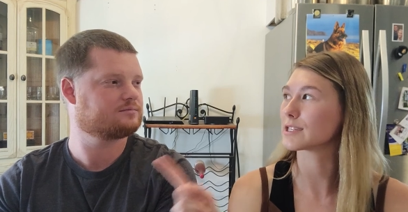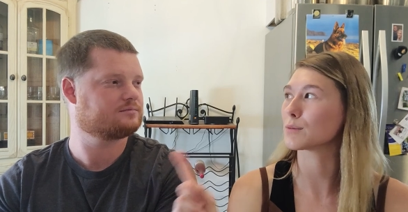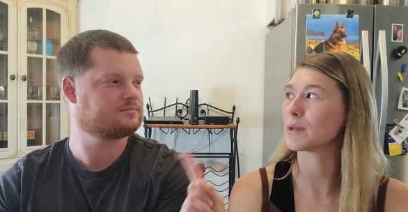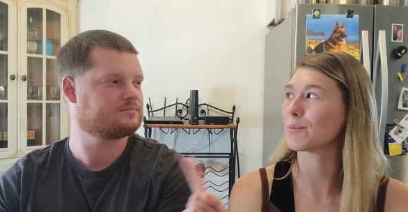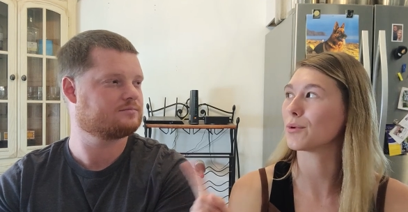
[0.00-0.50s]
Speaker 1: it's
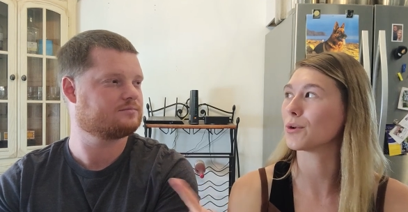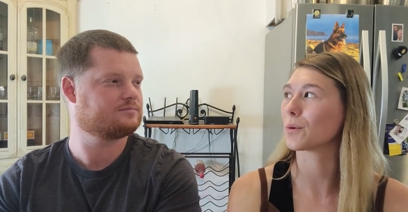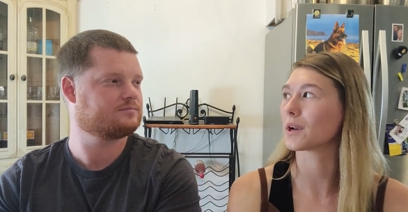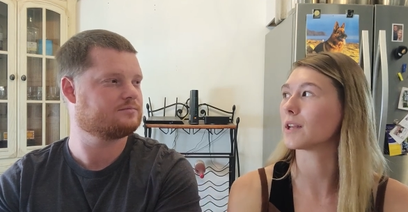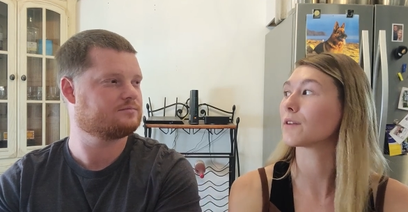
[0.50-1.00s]
the people
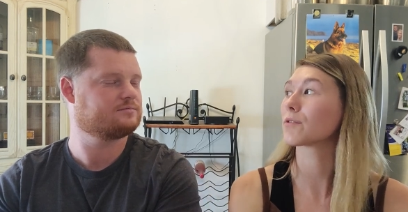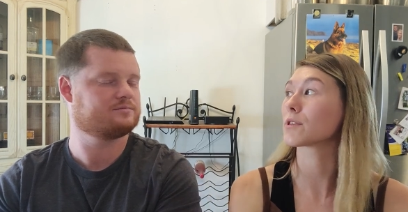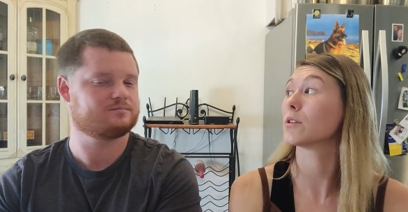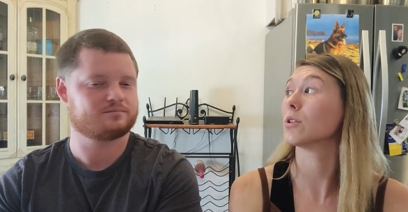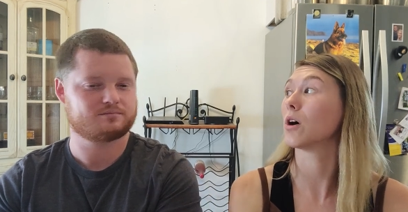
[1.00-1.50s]
who are in it
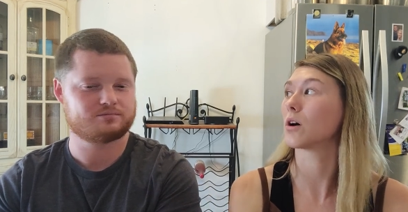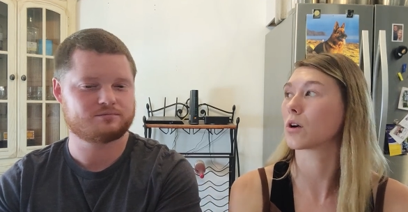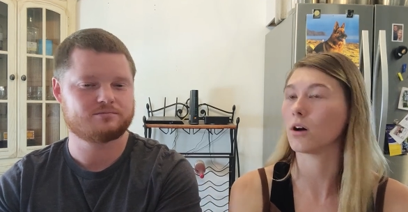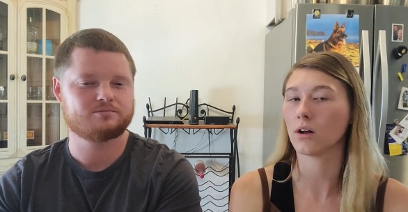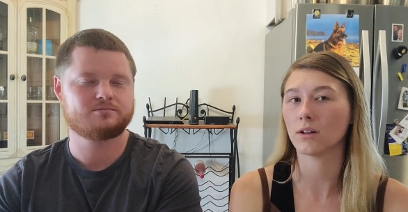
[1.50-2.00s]
for the
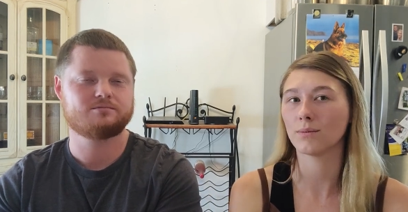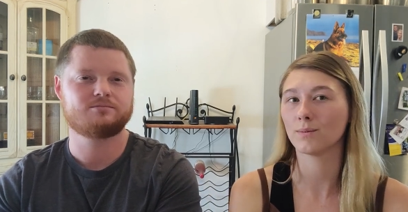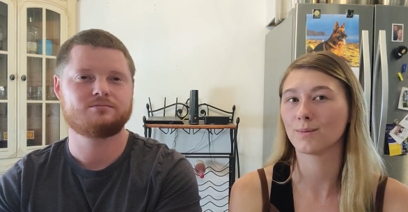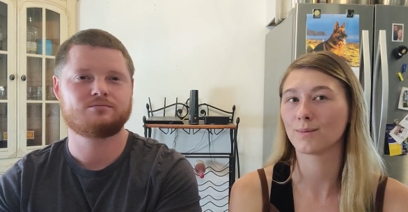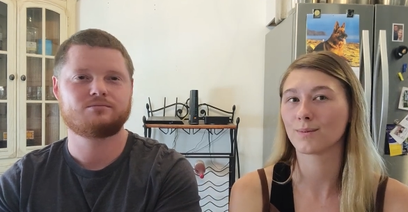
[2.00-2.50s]
long haul
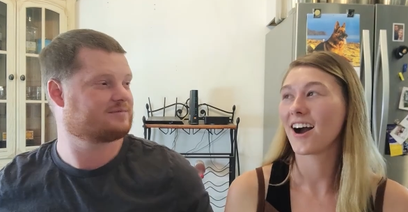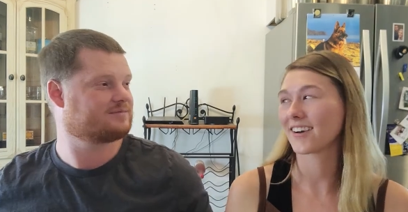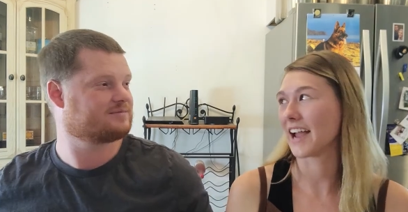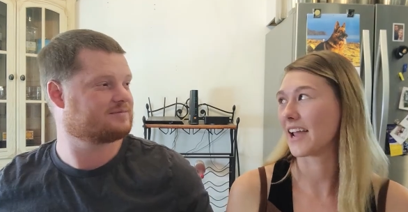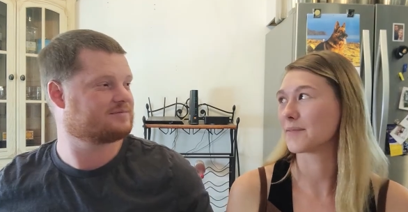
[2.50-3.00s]
all
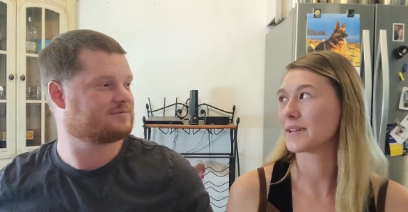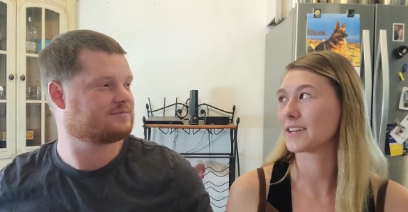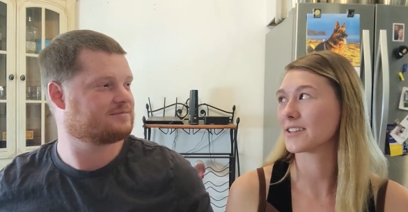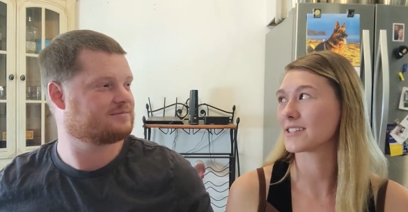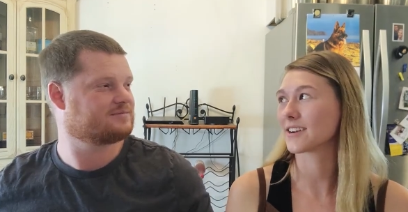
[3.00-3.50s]
right, but
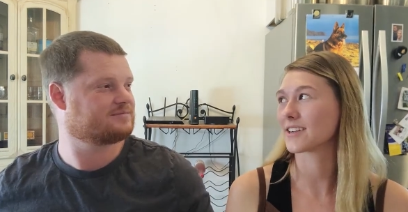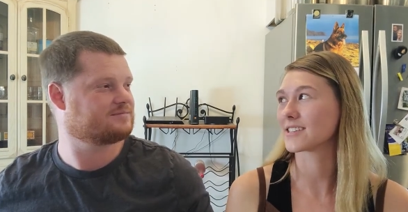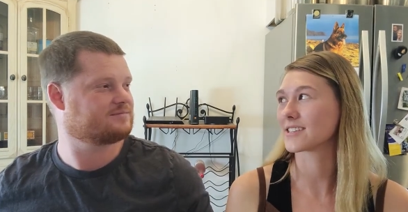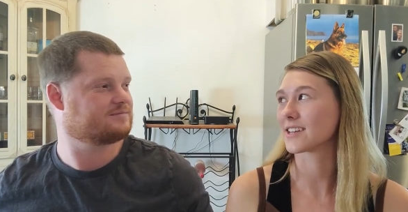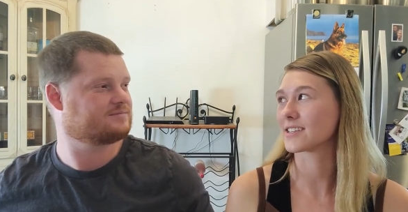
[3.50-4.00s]
in all
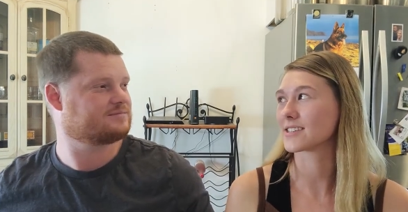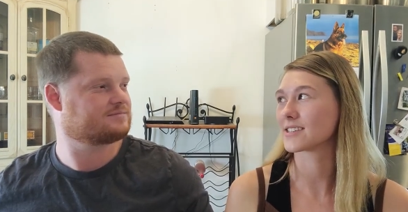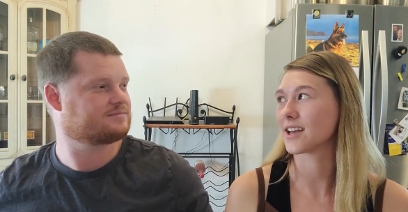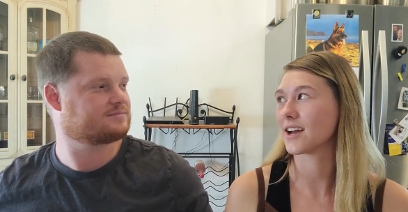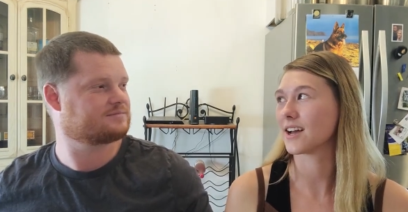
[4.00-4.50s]
seriousness,
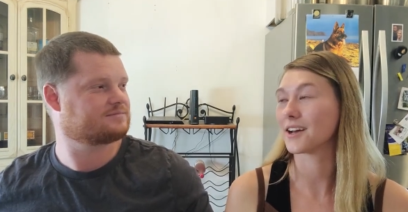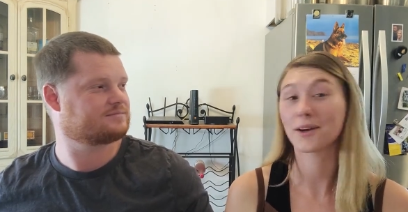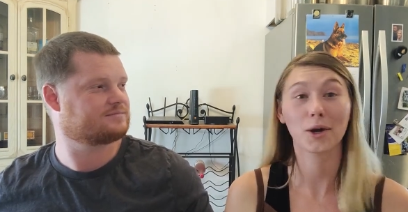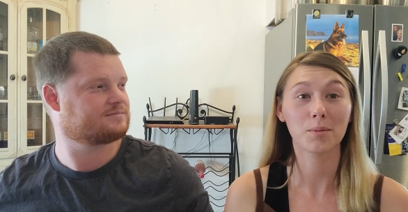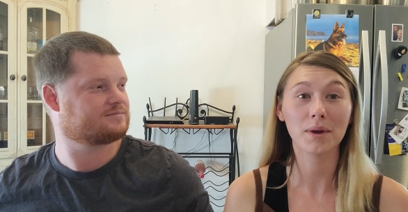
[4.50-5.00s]
uh,
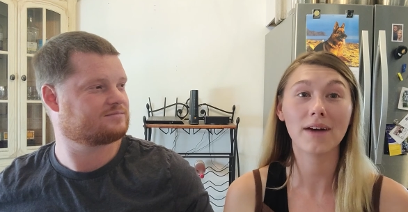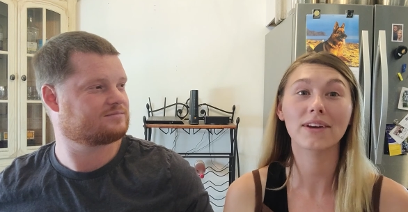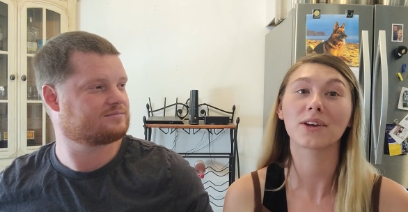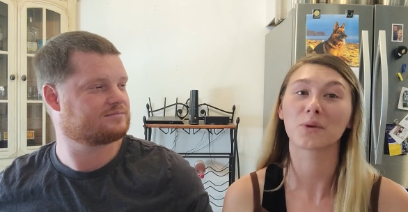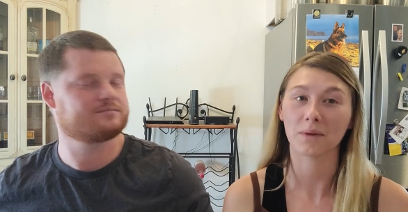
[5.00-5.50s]
hope you have
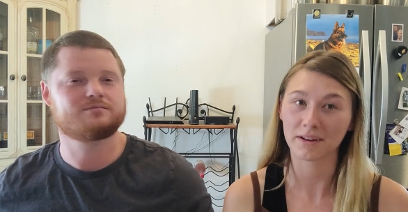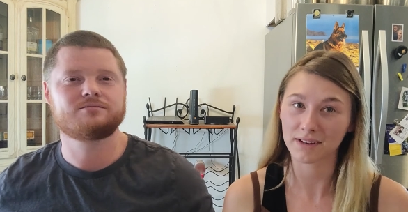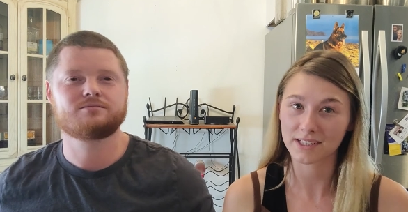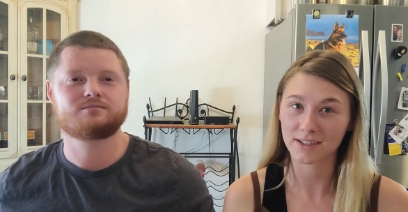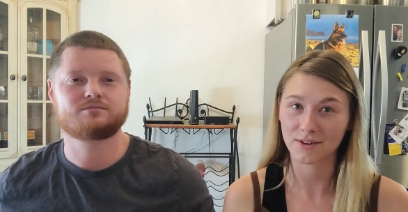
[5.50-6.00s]
a great
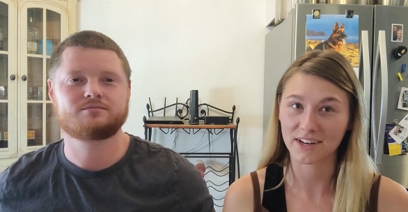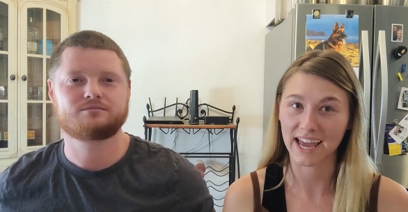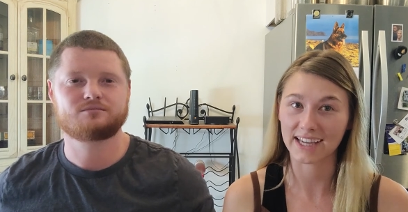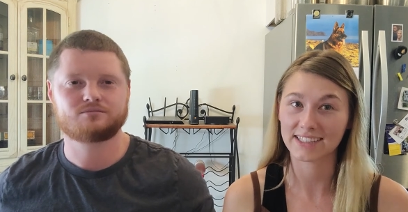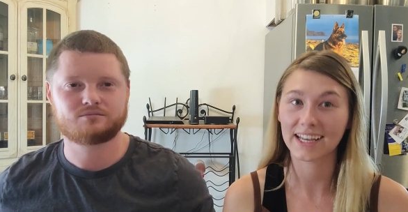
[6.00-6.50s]
rest of your
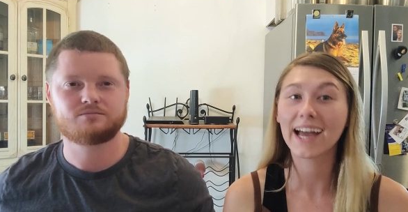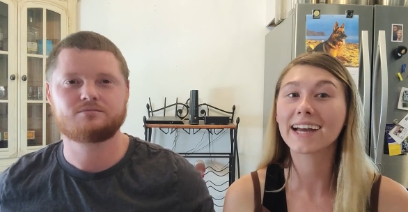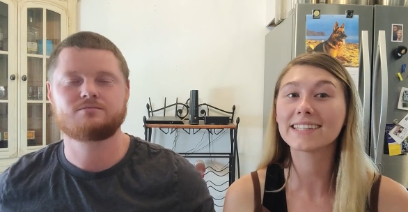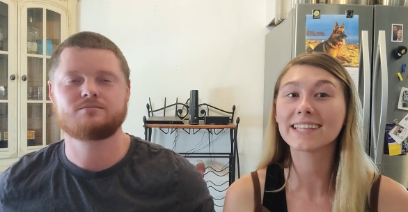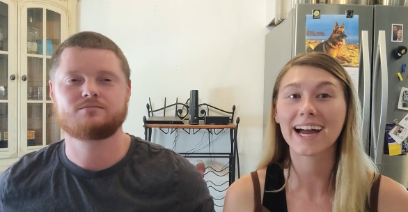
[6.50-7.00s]
day,
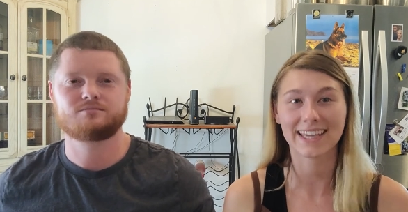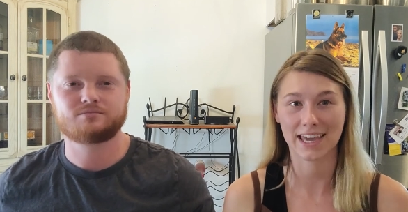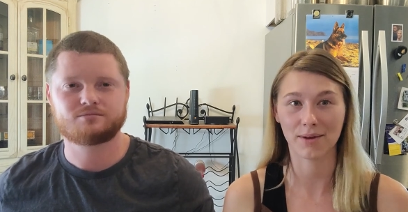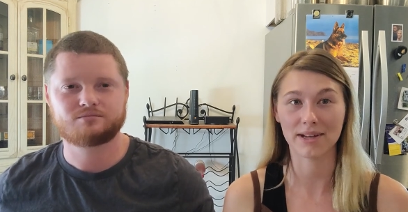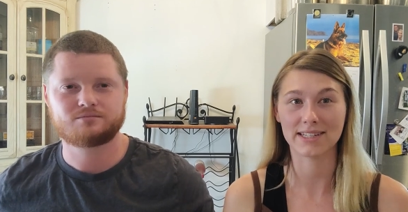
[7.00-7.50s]
and I
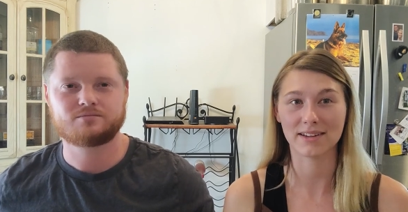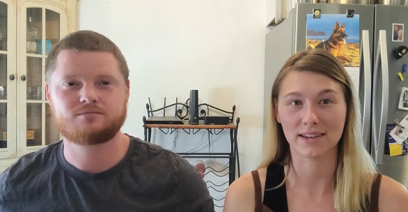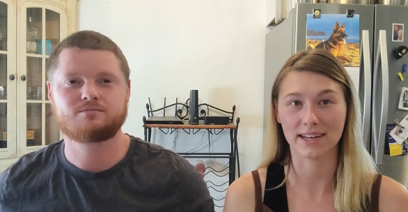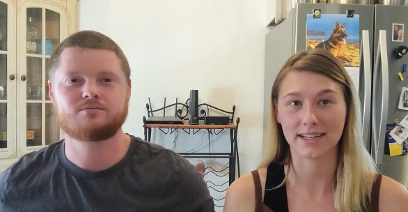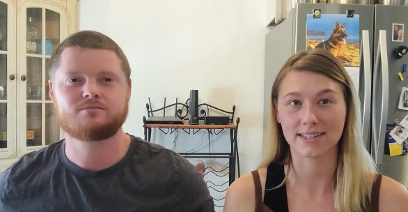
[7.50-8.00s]
can't wait to see you
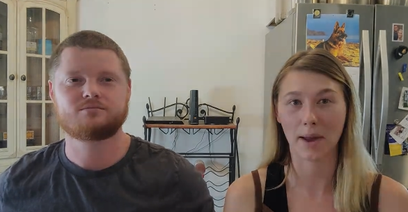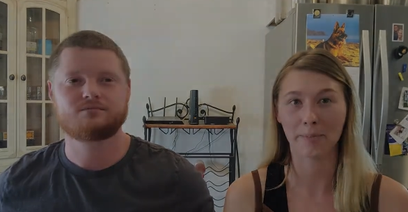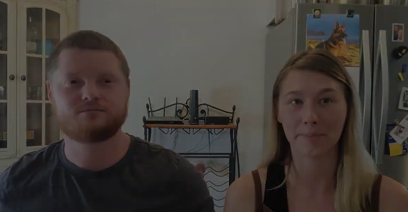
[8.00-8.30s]
again next time.